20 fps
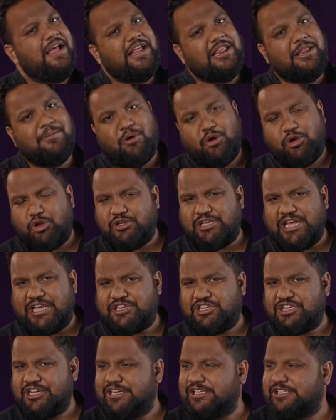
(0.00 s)
The Moto
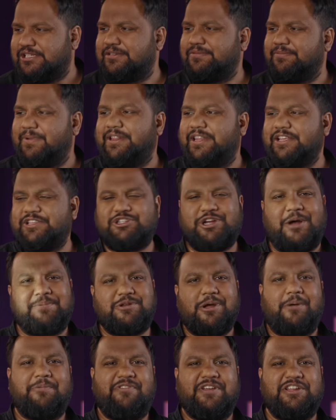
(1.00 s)
gestures with this chop
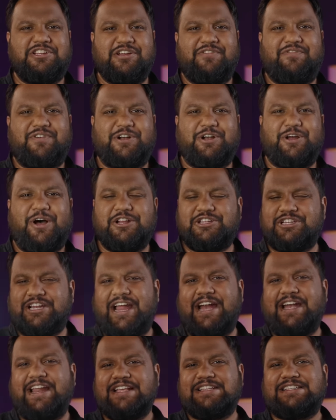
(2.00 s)
chop feature for
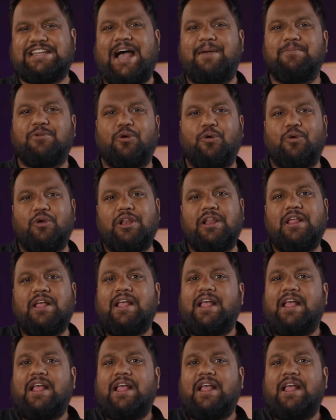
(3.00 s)
torchlight is damn cool.